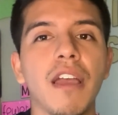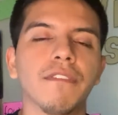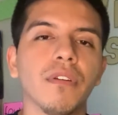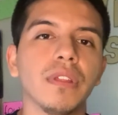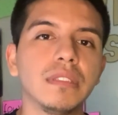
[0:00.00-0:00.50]

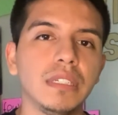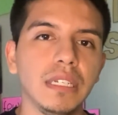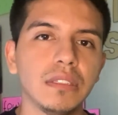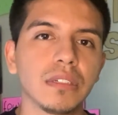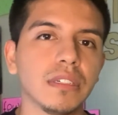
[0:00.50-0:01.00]
For the
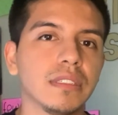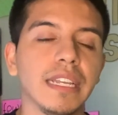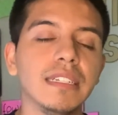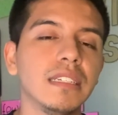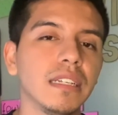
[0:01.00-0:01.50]
teachers,
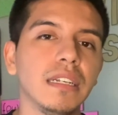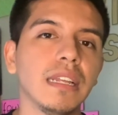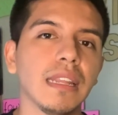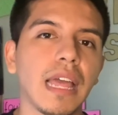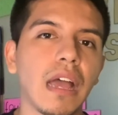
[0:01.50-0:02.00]
it
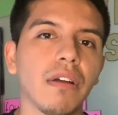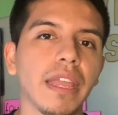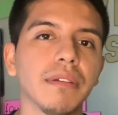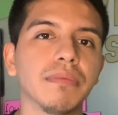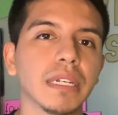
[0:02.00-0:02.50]
didn't allow
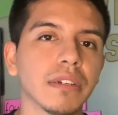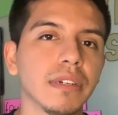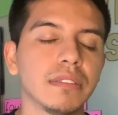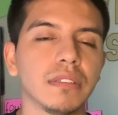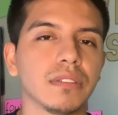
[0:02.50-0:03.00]
a
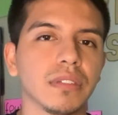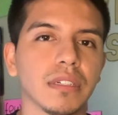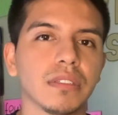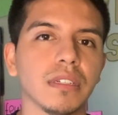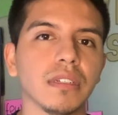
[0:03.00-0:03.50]
rigorous
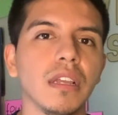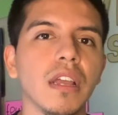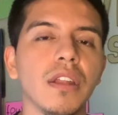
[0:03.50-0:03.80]
instruction,